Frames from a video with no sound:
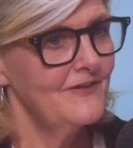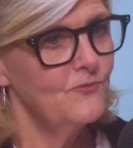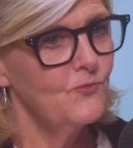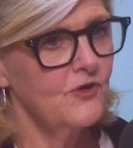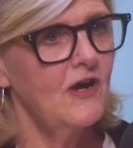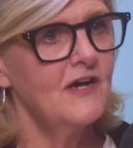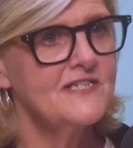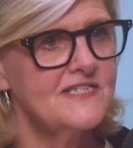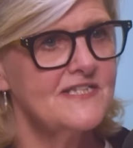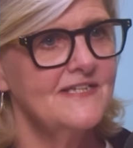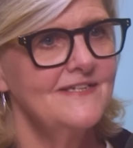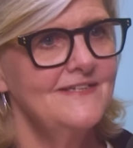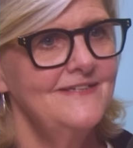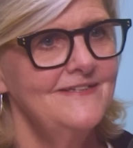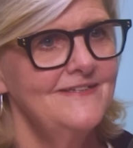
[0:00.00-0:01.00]
what I
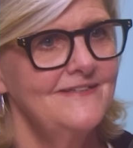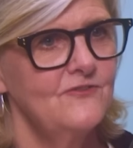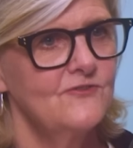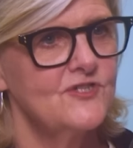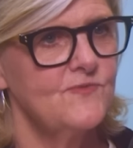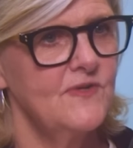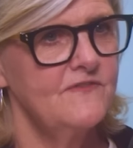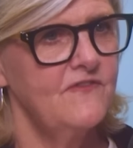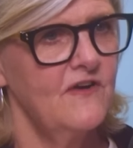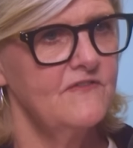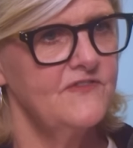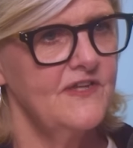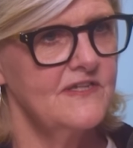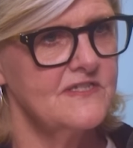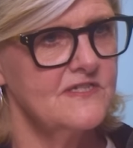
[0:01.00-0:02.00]
see in those
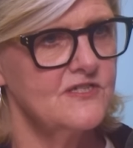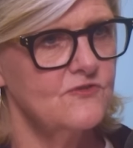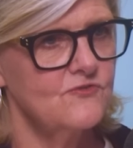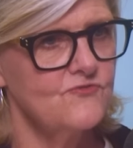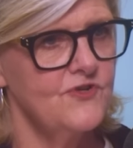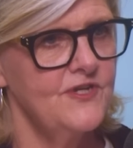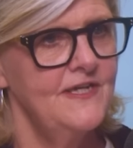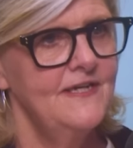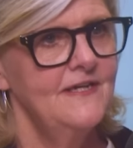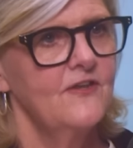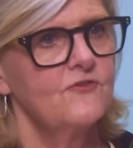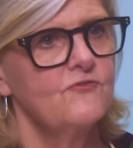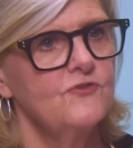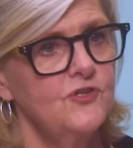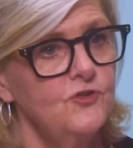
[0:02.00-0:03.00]
25,000 children
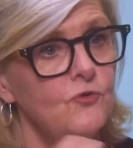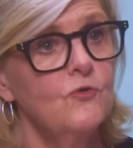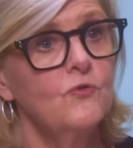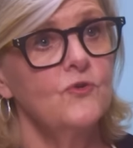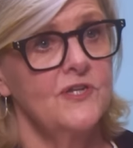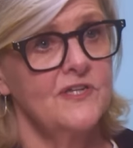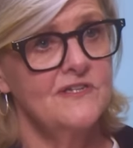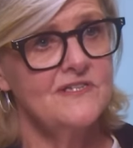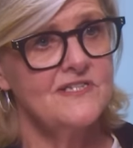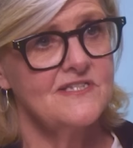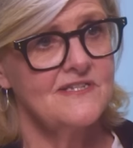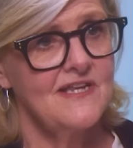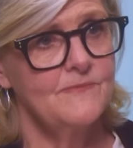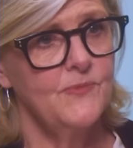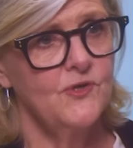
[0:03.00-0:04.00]
through your
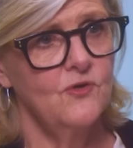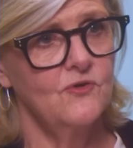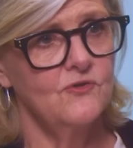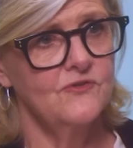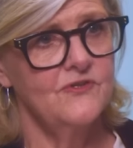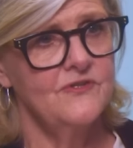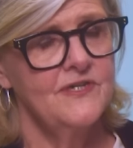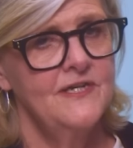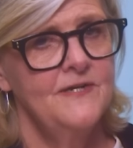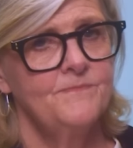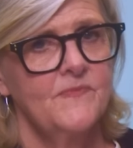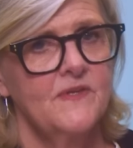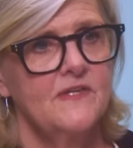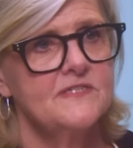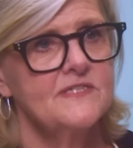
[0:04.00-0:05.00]
audience and beyond,
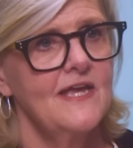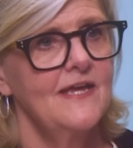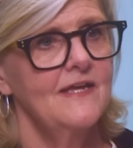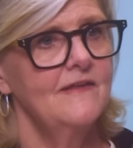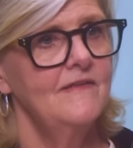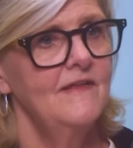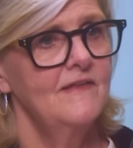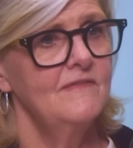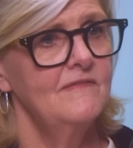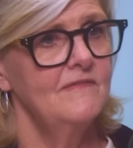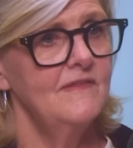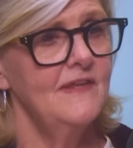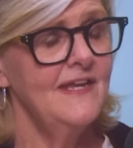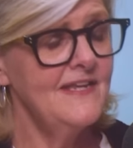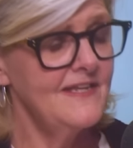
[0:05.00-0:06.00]
to say,
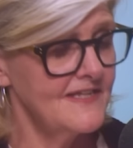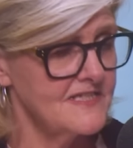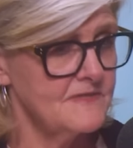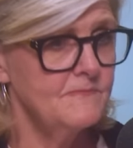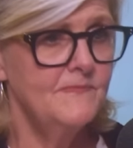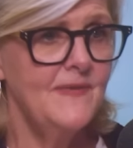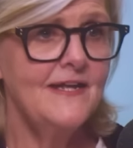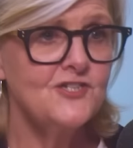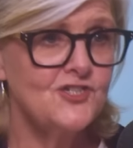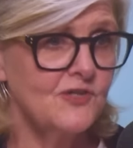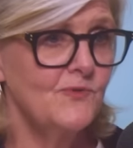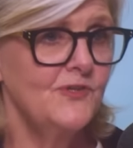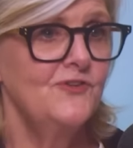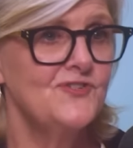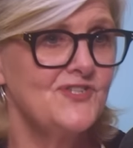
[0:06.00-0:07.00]
it is
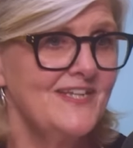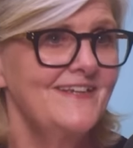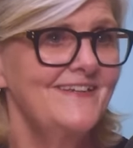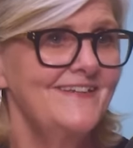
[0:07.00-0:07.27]
magic when you see